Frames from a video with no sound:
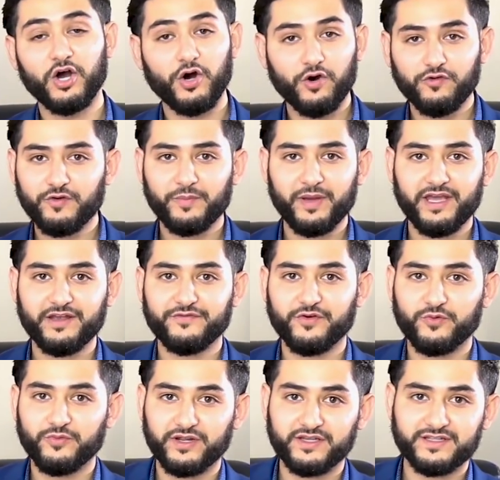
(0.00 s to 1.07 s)
overpaying
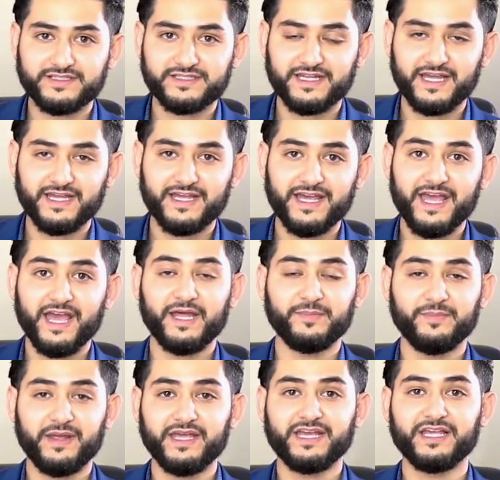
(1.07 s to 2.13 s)
for real estate
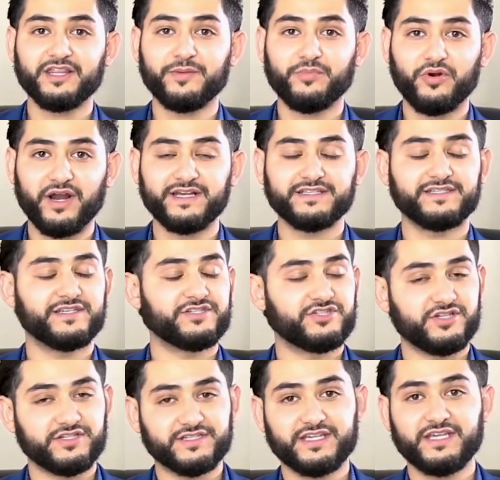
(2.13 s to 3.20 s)
and making the prices
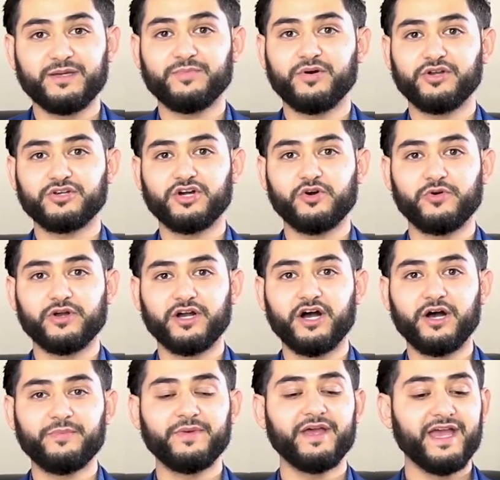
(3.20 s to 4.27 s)
just keep on going
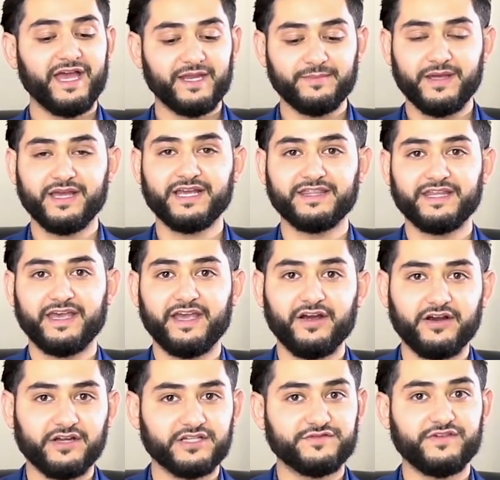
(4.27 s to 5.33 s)
up and making the
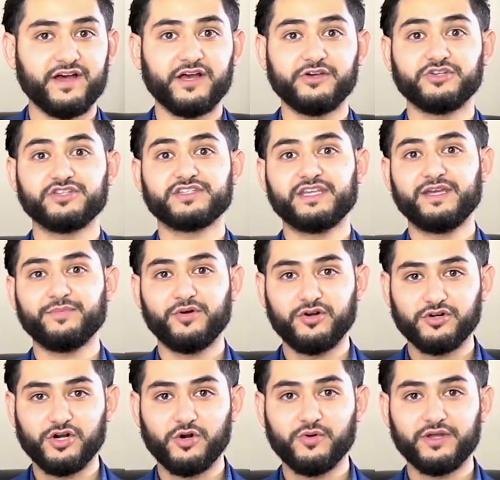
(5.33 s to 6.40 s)
area's value just keep
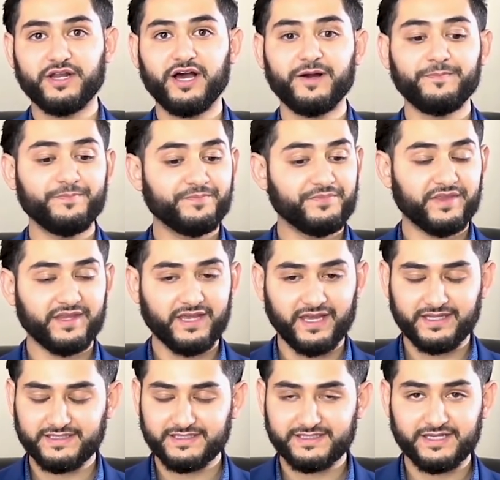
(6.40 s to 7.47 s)
on going up.
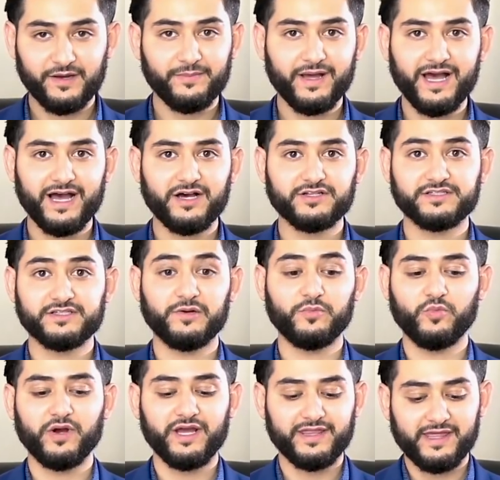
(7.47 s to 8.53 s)
And somehow,
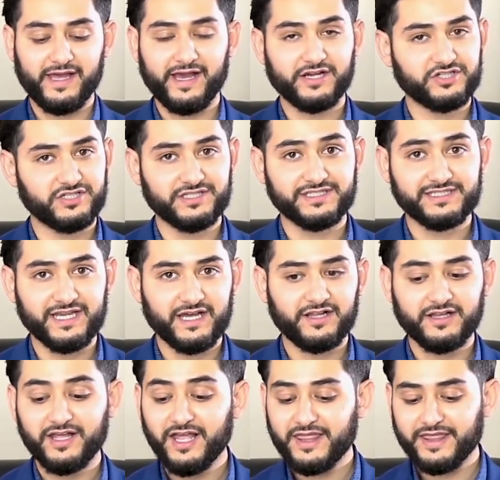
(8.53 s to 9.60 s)
some way, they actually
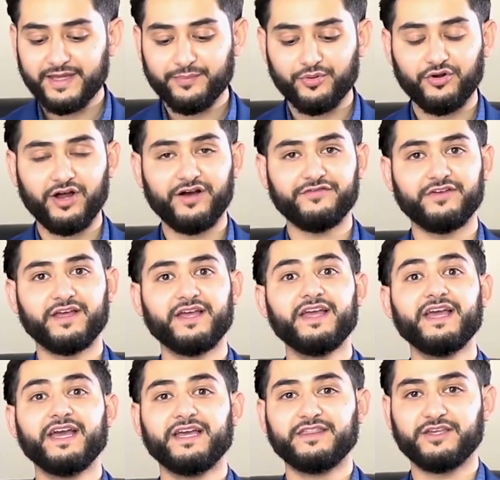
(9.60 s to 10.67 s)
sell, they profit,
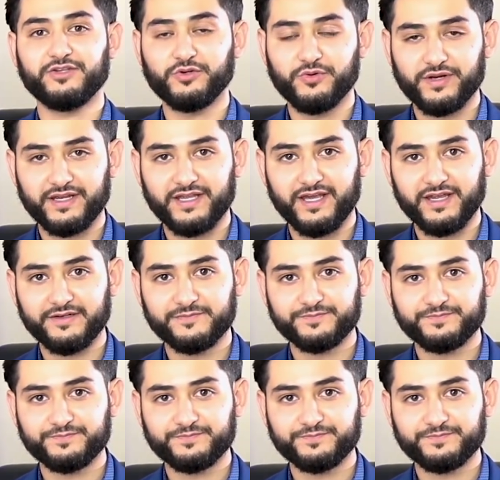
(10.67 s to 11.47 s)
and they do it again.